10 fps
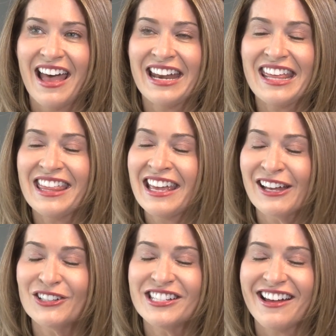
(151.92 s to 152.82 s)

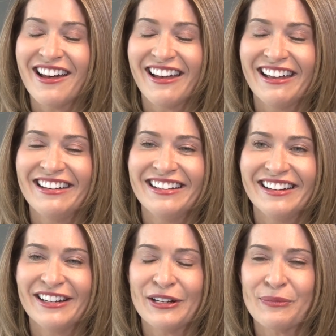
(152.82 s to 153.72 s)
Anything outside.
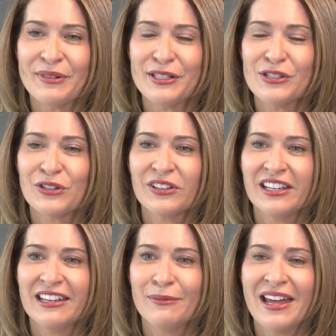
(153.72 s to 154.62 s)
Um, I
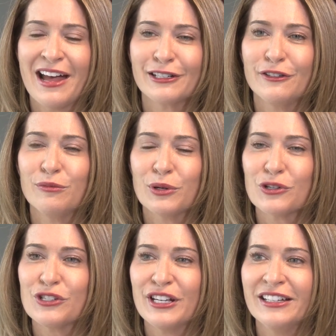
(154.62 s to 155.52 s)
certainly am an active
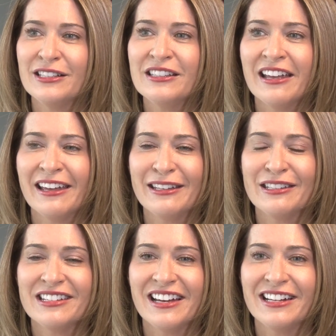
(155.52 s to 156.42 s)
person,
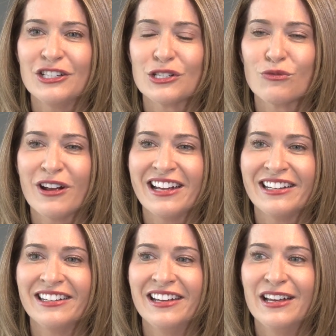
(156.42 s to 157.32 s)
and uh, I just
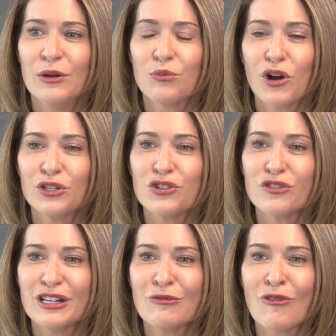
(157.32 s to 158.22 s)
ran Broad
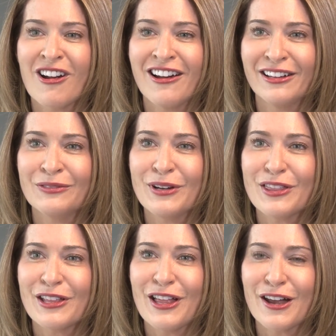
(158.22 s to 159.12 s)
Street Run
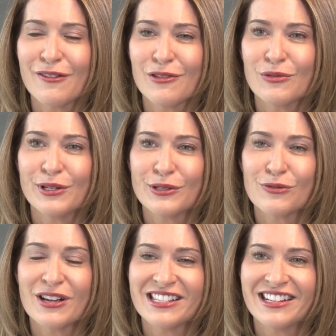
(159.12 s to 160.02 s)
with a lot of the
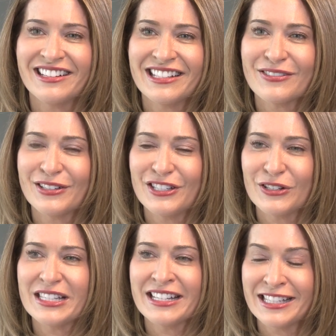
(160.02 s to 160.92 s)
Wills residents, which
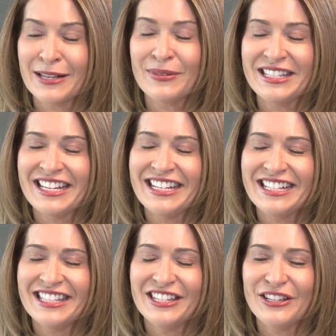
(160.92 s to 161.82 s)
was, in some
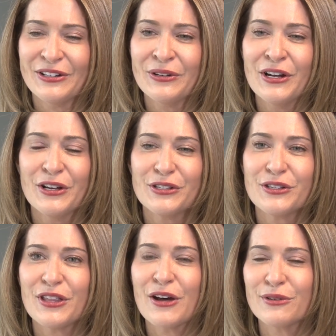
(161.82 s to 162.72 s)
attendings too,
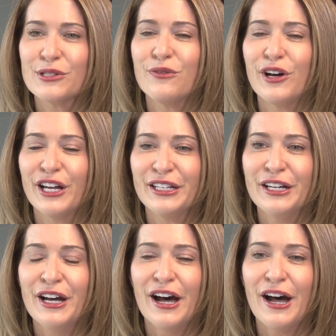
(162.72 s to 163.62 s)
so that was
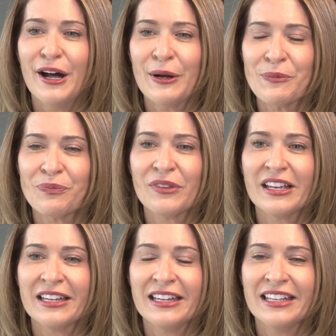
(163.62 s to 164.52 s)
fun. Um,
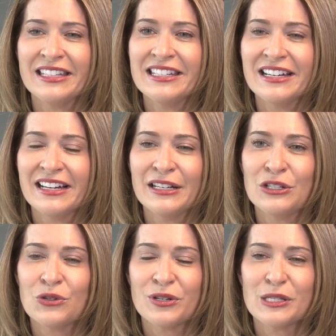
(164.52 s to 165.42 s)
and uh, I
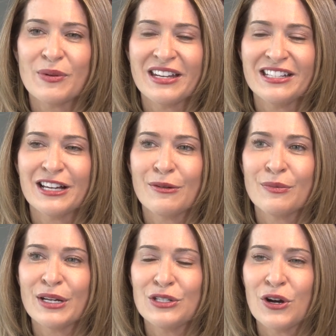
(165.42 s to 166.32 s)
enjoy spending time
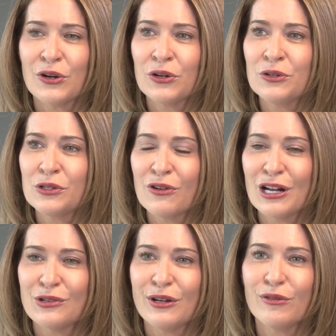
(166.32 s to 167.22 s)
with my daughter, who's
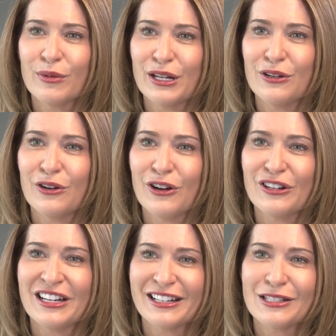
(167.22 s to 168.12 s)
graduating from
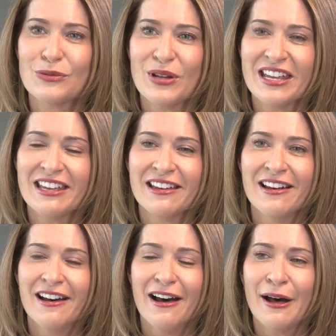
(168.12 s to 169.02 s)
kindergarten next week.
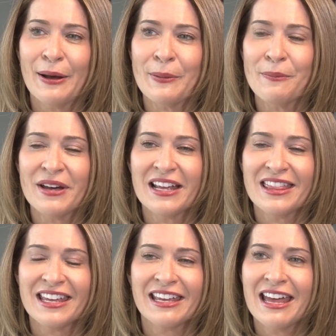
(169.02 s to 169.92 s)
Um, but I
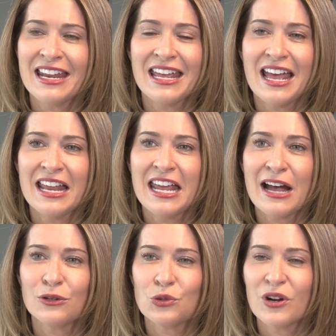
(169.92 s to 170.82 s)
think any, any
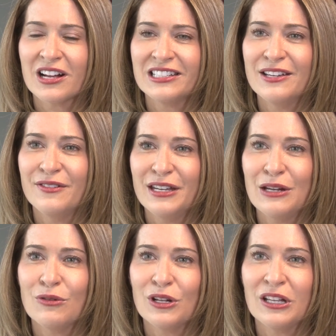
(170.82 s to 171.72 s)
outdoor
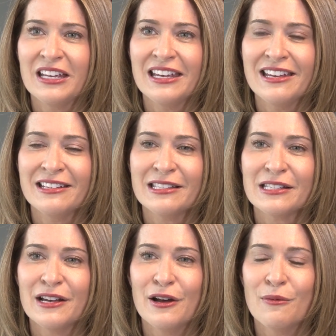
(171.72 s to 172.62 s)
activity really
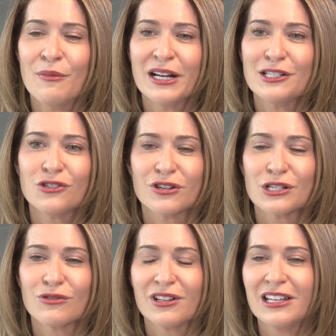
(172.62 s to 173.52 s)
is my
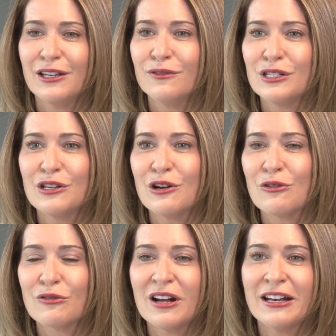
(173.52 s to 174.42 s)
stress relief.
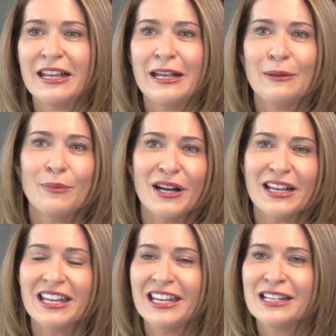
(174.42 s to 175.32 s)
So running,
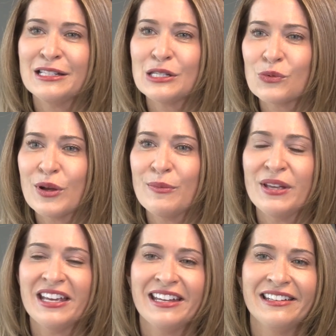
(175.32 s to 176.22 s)
biking,
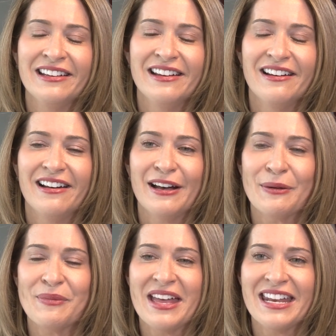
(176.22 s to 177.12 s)
swimming,
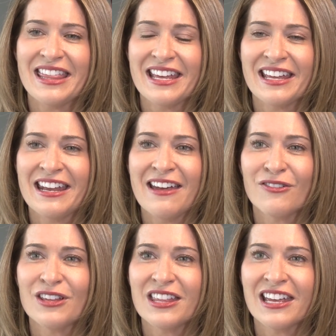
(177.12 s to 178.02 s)
um, anything and
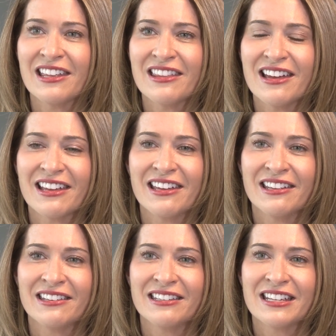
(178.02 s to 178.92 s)
everything that
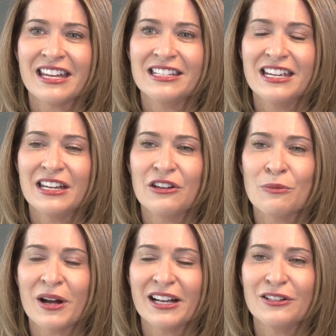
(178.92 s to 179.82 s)
can, can take
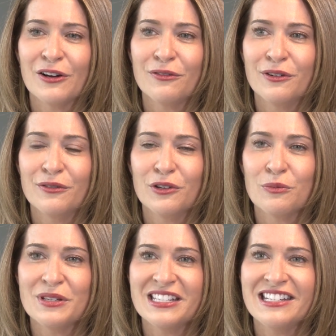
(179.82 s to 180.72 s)
your mind off of
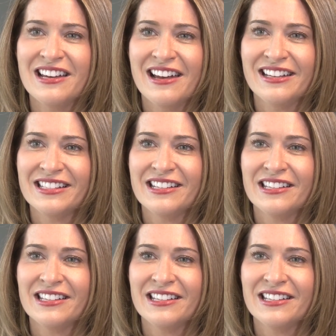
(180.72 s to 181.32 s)
your busy day is,